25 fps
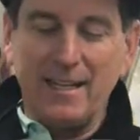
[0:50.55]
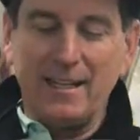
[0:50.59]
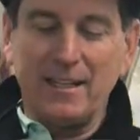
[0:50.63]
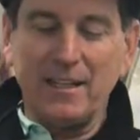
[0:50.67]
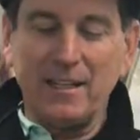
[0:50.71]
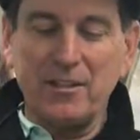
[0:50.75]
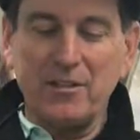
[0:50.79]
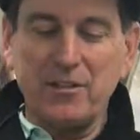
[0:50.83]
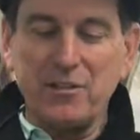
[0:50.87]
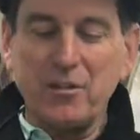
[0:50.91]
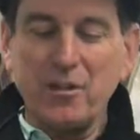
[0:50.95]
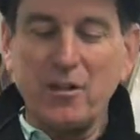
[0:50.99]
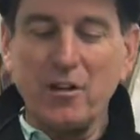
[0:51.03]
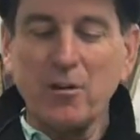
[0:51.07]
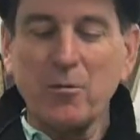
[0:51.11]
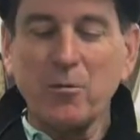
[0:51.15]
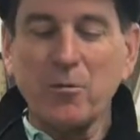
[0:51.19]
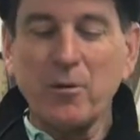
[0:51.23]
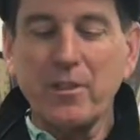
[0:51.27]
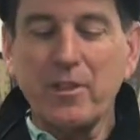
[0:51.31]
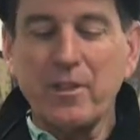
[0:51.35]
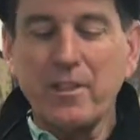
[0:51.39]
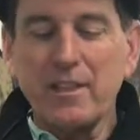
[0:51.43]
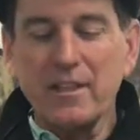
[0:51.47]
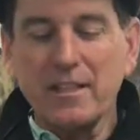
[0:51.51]
Let's start
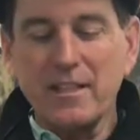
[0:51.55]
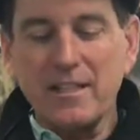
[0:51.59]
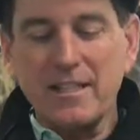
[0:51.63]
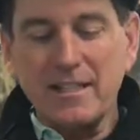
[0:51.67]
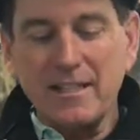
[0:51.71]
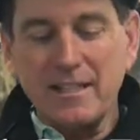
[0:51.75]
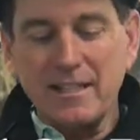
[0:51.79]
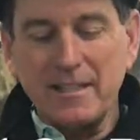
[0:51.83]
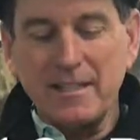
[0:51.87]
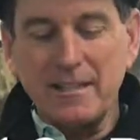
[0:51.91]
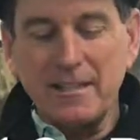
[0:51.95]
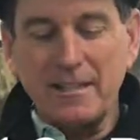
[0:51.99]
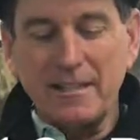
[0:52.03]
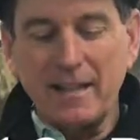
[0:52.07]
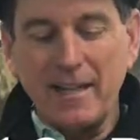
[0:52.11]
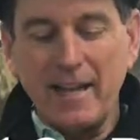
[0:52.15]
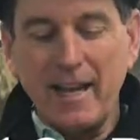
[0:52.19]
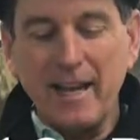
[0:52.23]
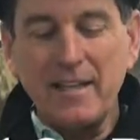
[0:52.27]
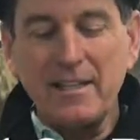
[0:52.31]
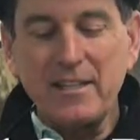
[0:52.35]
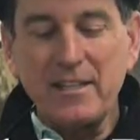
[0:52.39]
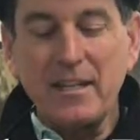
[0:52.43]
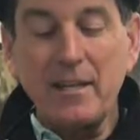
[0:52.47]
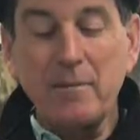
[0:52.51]
with this
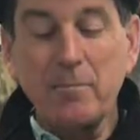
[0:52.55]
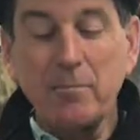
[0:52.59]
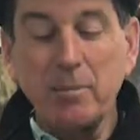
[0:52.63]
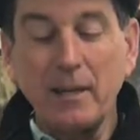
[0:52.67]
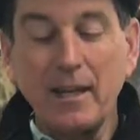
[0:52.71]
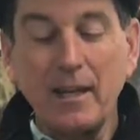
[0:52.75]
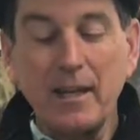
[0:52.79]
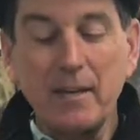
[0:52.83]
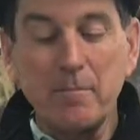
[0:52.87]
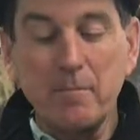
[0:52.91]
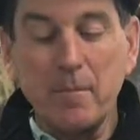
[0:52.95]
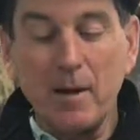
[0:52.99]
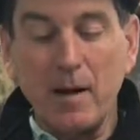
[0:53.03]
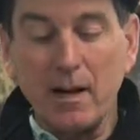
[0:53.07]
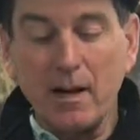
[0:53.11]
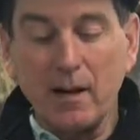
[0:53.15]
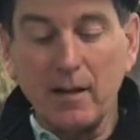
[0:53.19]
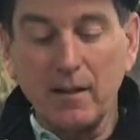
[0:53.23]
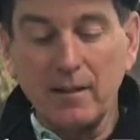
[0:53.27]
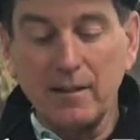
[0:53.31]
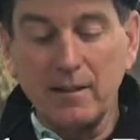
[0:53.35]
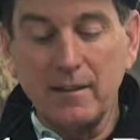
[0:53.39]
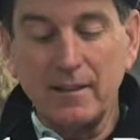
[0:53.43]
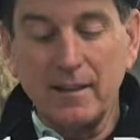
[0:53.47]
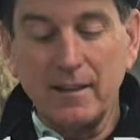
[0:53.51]
18 blade
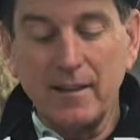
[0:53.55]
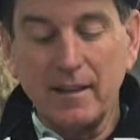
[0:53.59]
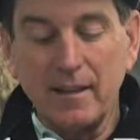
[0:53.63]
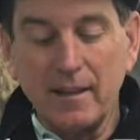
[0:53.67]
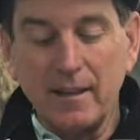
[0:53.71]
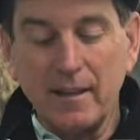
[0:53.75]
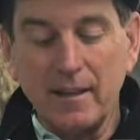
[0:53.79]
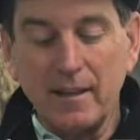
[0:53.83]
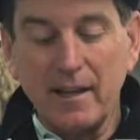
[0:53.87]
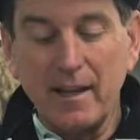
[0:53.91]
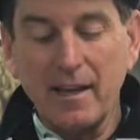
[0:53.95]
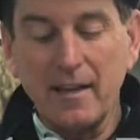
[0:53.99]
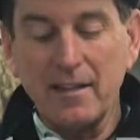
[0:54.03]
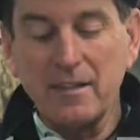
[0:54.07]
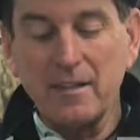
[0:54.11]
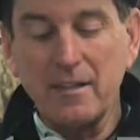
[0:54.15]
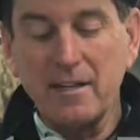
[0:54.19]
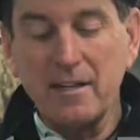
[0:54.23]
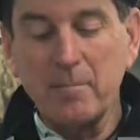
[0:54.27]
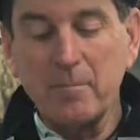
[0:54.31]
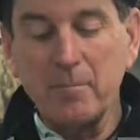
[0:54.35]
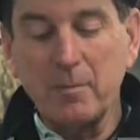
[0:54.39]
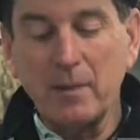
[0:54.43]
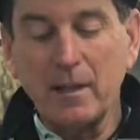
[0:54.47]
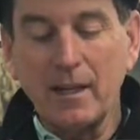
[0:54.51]
model. The
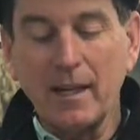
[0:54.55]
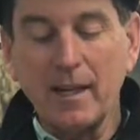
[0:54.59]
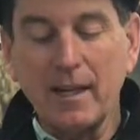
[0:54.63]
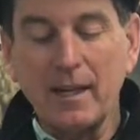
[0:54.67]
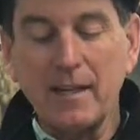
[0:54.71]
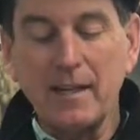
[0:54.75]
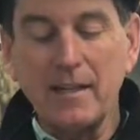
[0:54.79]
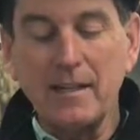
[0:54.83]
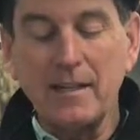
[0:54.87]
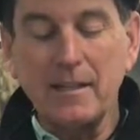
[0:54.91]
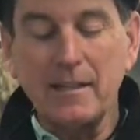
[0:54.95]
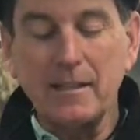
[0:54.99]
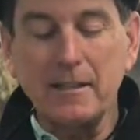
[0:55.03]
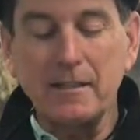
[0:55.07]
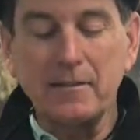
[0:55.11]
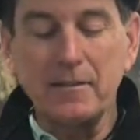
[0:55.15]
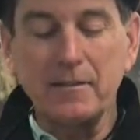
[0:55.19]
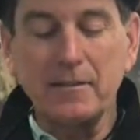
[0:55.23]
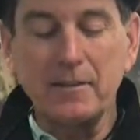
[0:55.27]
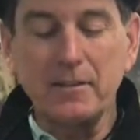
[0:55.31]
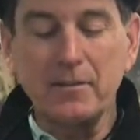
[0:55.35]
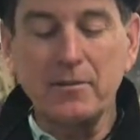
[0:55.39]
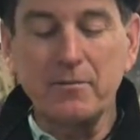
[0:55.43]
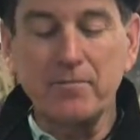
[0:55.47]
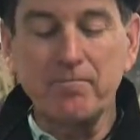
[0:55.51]
18 blade
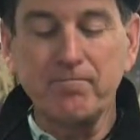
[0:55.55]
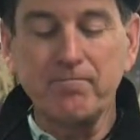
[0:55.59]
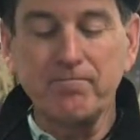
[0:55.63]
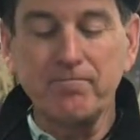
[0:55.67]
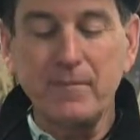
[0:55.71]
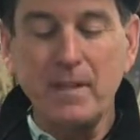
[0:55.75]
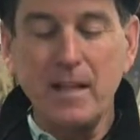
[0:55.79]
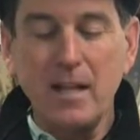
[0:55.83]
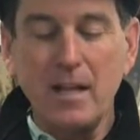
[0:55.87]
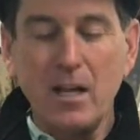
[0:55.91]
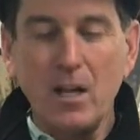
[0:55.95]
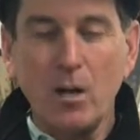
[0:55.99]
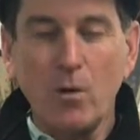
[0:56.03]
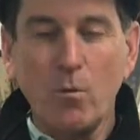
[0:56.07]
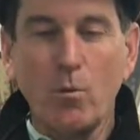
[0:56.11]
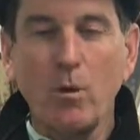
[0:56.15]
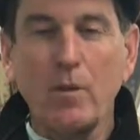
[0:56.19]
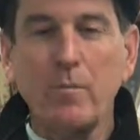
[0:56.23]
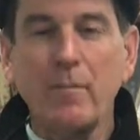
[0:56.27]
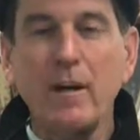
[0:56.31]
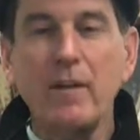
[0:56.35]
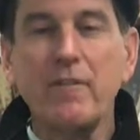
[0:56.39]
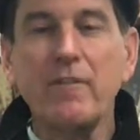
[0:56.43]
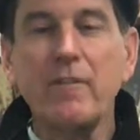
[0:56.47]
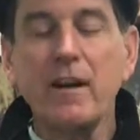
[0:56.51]
is one
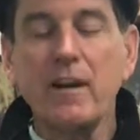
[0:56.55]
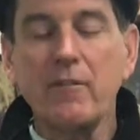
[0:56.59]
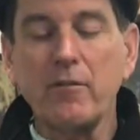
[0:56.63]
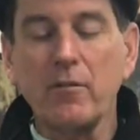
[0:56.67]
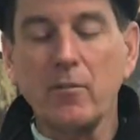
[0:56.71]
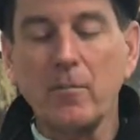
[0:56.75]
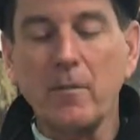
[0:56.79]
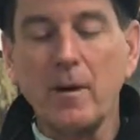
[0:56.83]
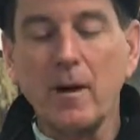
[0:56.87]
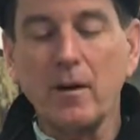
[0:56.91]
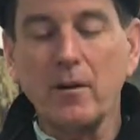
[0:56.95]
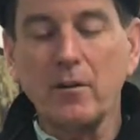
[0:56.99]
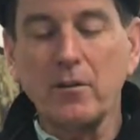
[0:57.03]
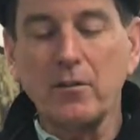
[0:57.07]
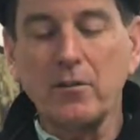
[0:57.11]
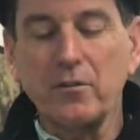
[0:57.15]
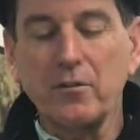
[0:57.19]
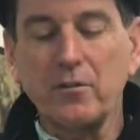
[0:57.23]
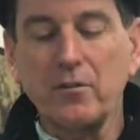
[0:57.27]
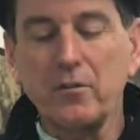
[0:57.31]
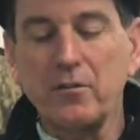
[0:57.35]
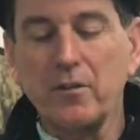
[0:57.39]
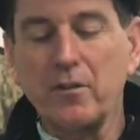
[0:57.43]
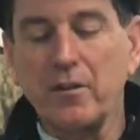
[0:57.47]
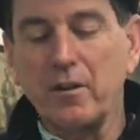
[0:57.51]
of my favorite models
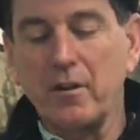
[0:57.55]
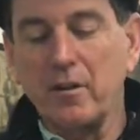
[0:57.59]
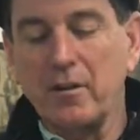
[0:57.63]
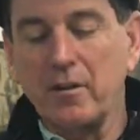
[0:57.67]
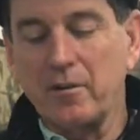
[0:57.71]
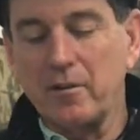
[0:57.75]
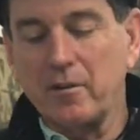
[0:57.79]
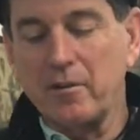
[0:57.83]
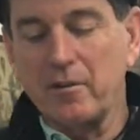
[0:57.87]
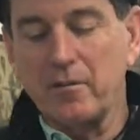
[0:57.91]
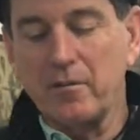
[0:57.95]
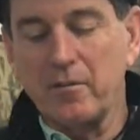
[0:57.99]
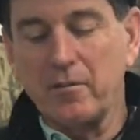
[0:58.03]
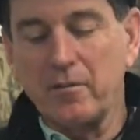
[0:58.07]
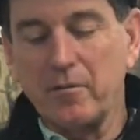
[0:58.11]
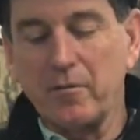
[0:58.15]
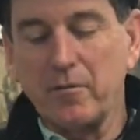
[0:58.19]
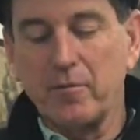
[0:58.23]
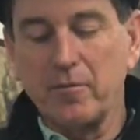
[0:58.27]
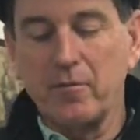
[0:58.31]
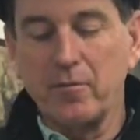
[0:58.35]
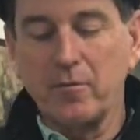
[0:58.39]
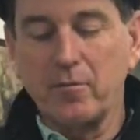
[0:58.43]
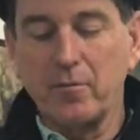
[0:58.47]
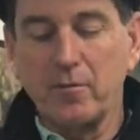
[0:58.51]

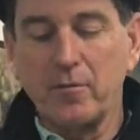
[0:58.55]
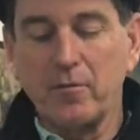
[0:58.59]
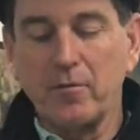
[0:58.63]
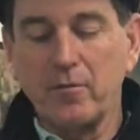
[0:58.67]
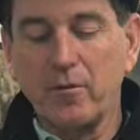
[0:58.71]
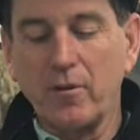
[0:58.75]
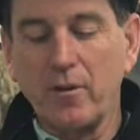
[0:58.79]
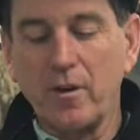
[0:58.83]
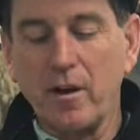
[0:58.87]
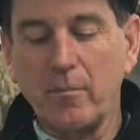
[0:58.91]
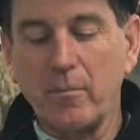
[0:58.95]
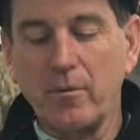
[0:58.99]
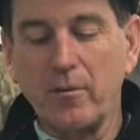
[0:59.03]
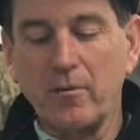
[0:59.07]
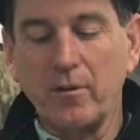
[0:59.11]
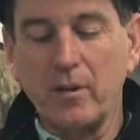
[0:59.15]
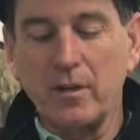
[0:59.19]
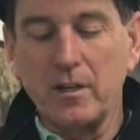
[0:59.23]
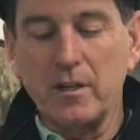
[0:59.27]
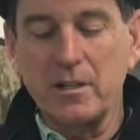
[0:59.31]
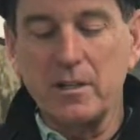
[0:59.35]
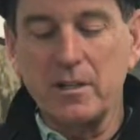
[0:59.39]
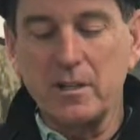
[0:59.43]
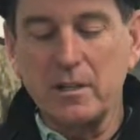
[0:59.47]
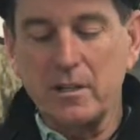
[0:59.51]
for a number of
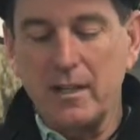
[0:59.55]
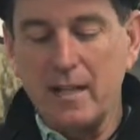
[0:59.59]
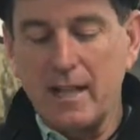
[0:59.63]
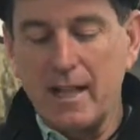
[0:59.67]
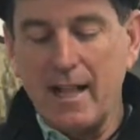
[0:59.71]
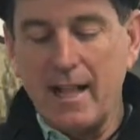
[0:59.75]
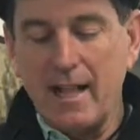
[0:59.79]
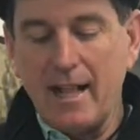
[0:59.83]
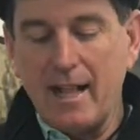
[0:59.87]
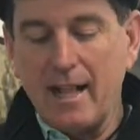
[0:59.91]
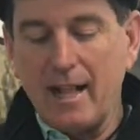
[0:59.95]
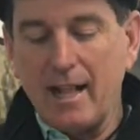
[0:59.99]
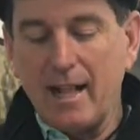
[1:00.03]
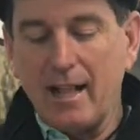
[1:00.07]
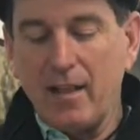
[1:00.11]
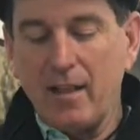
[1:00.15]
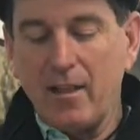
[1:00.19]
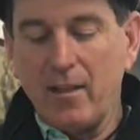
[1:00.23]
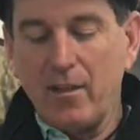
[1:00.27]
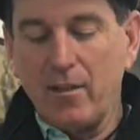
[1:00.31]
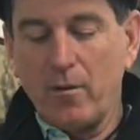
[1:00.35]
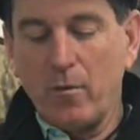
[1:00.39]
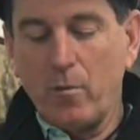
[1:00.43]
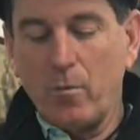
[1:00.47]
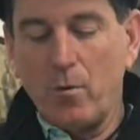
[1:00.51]
reasons.
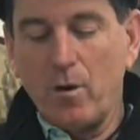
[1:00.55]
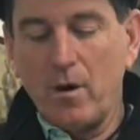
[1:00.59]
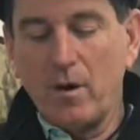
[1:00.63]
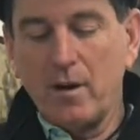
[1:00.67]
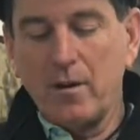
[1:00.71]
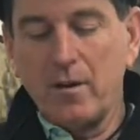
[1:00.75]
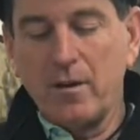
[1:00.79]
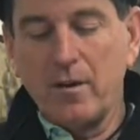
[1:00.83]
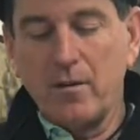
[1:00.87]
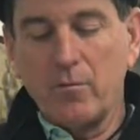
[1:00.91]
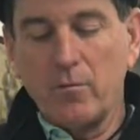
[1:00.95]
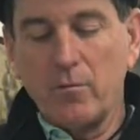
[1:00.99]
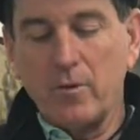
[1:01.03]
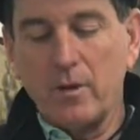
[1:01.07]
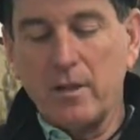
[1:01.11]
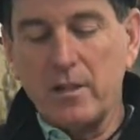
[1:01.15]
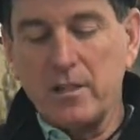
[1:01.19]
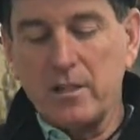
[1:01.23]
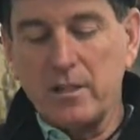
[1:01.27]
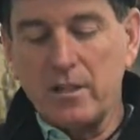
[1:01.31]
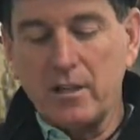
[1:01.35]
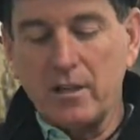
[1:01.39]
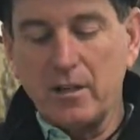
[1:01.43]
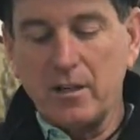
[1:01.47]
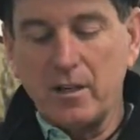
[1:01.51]
The one
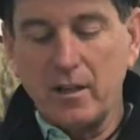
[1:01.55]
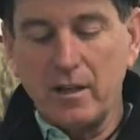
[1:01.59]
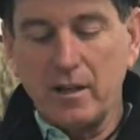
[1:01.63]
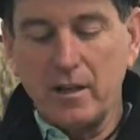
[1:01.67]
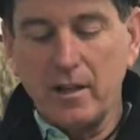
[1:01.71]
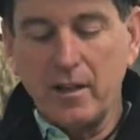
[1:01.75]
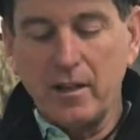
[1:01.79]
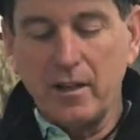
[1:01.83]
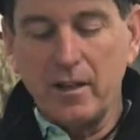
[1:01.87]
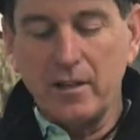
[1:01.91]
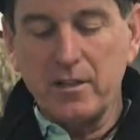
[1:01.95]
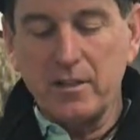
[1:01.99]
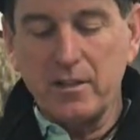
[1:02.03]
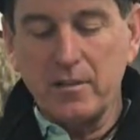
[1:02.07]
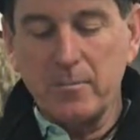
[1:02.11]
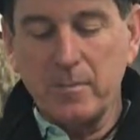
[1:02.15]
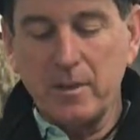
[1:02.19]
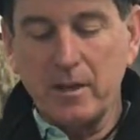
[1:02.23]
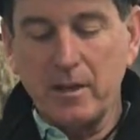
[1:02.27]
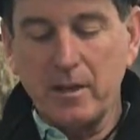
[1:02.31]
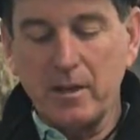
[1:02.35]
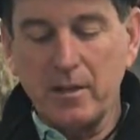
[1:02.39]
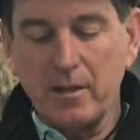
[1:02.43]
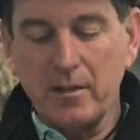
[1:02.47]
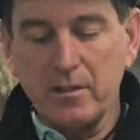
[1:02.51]
reason this has
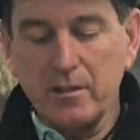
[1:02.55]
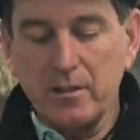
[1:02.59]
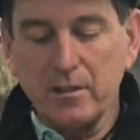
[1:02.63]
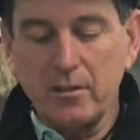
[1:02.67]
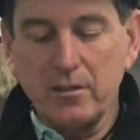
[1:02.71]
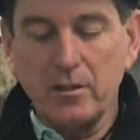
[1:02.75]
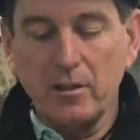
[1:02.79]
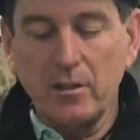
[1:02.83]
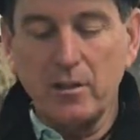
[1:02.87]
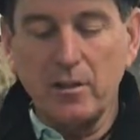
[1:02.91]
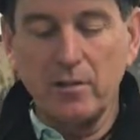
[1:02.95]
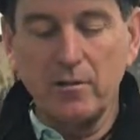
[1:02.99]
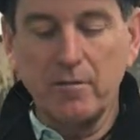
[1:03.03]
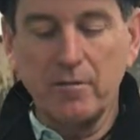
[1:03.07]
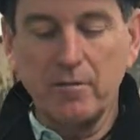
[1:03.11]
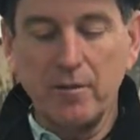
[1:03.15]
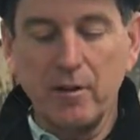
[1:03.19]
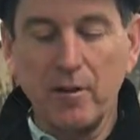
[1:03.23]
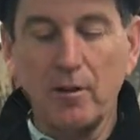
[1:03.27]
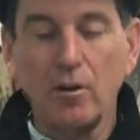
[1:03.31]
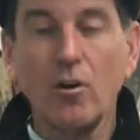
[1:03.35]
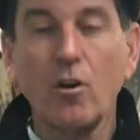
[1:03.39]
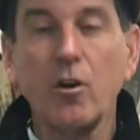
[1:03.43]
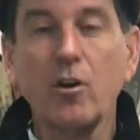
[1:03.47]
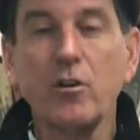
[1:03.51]
been such a
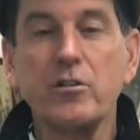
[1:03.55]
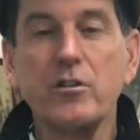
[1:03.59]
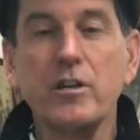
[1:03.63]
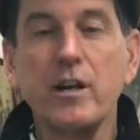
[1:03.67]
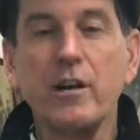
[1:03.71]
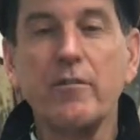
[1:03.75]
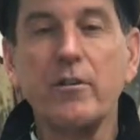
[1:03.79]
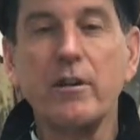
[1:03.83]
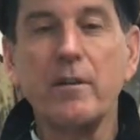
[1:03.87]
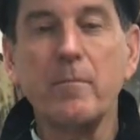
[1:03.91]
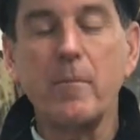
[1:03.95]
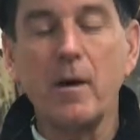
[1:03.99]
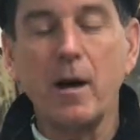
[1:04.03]
longevity